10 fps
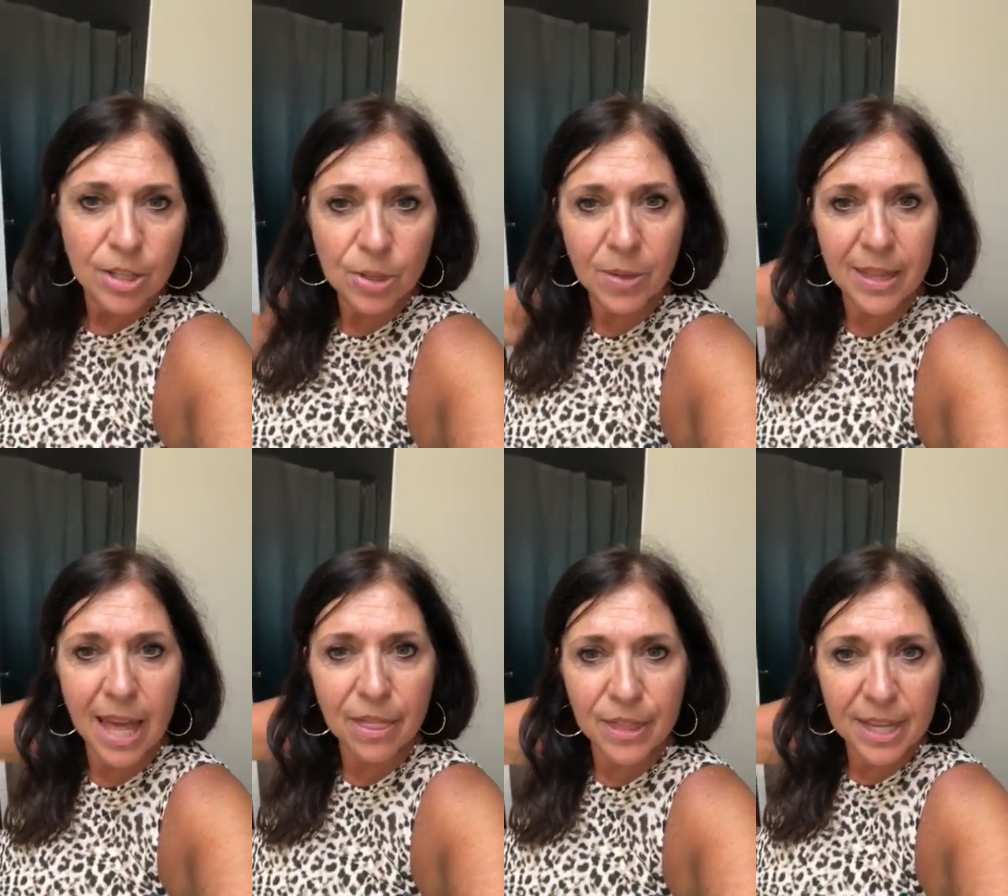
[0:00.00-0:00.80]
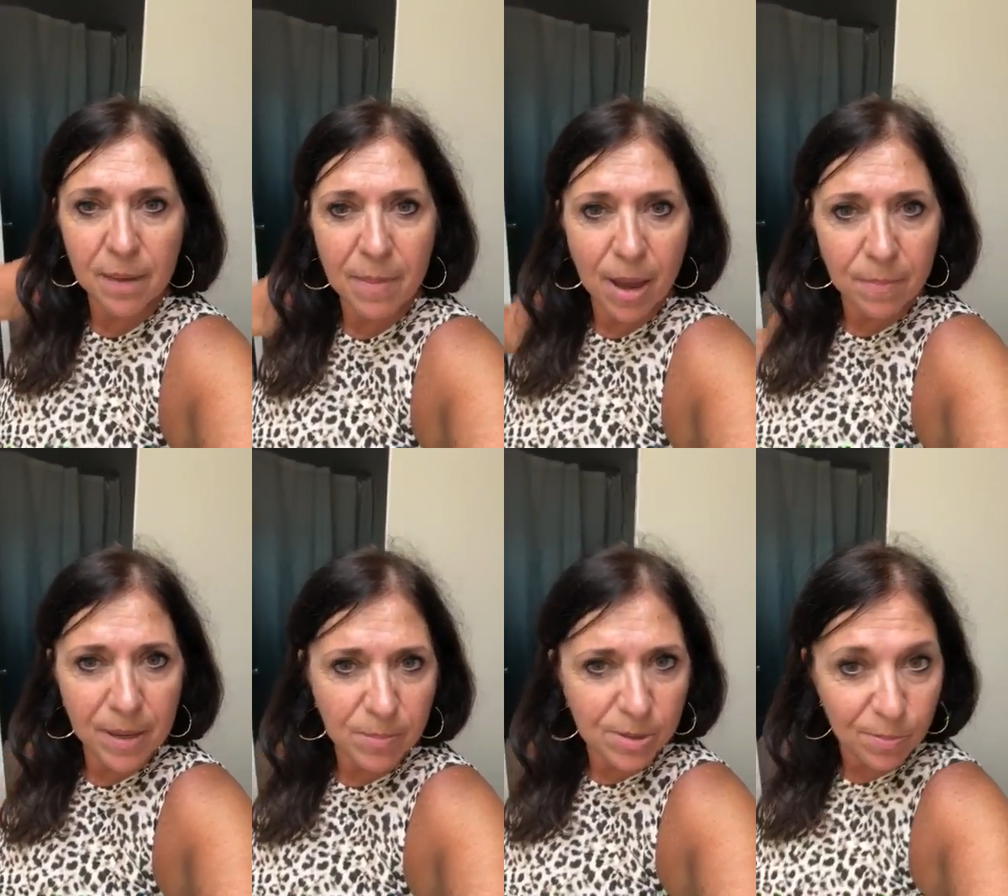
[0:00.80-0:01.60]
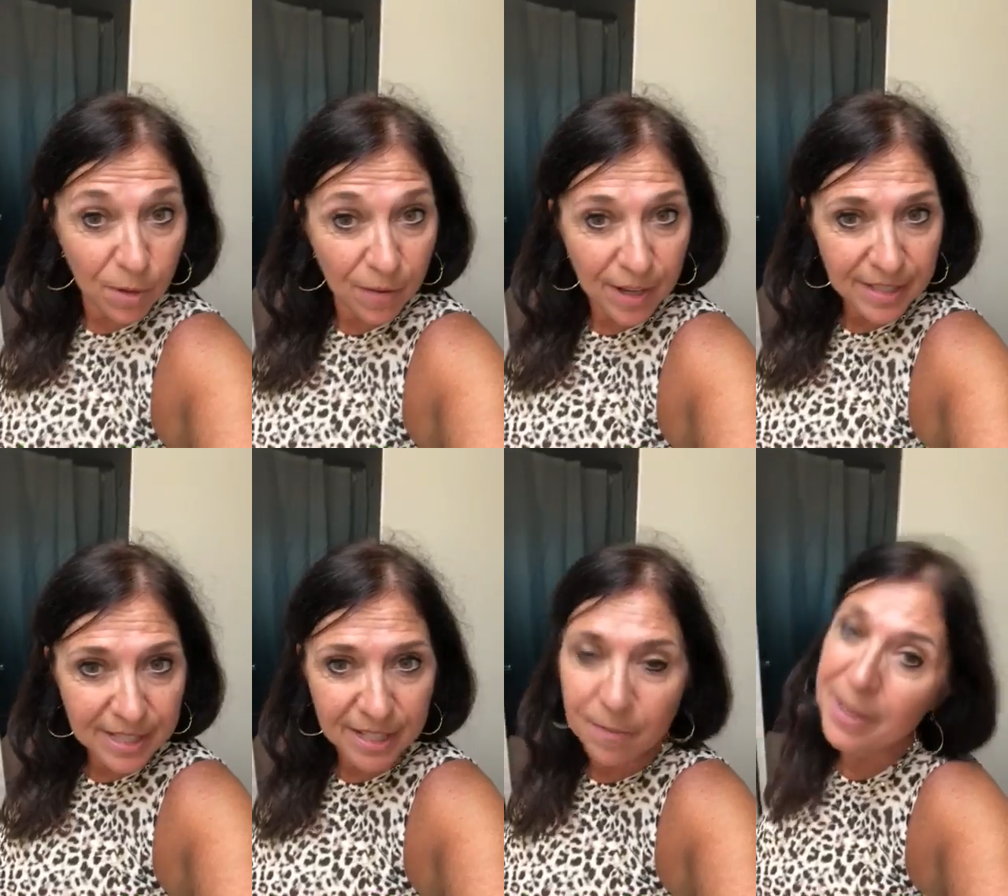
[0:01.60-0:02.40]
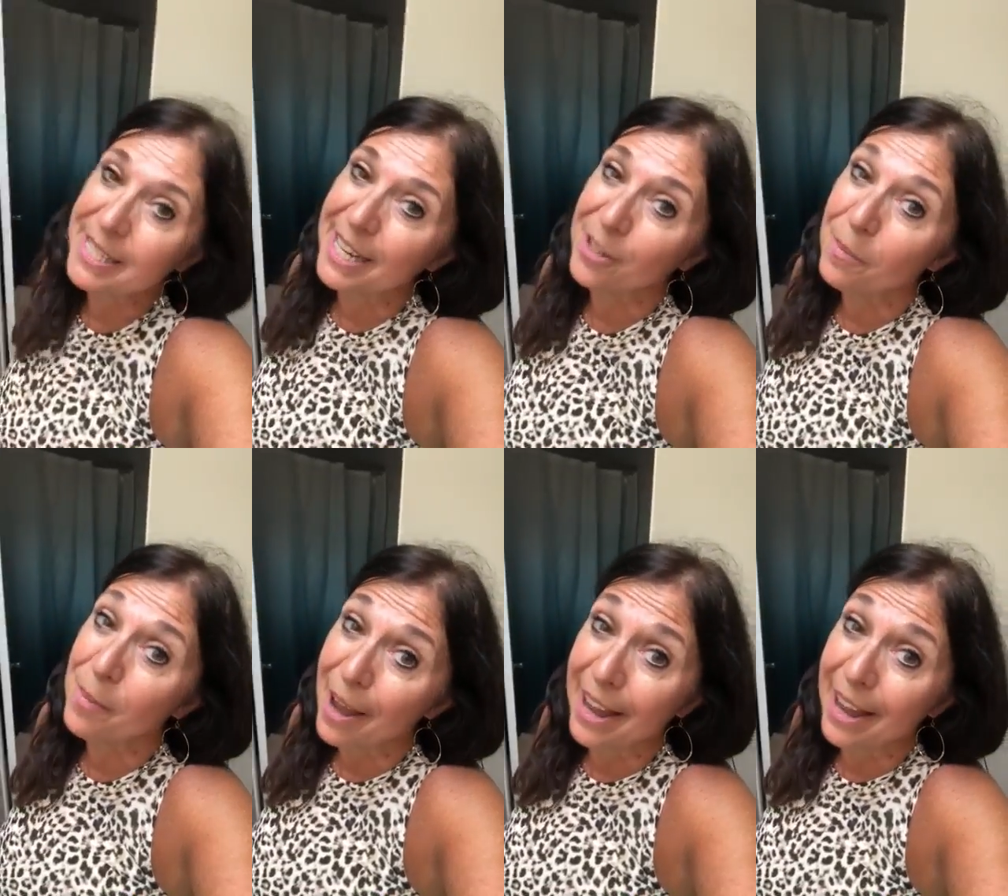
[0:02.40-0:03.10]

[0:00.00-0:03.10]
doing that thing about people's profiles and stuff because I know